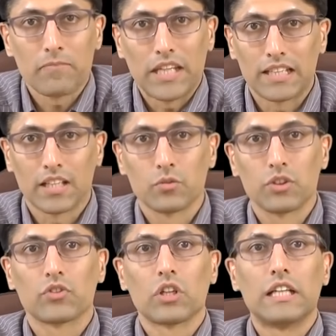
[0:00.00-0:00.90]
In other
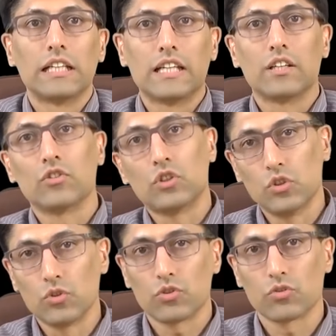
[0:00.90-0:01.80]
words, it is
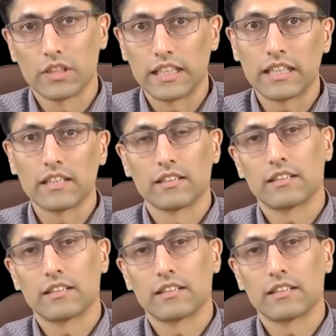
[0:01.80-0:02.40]
usually,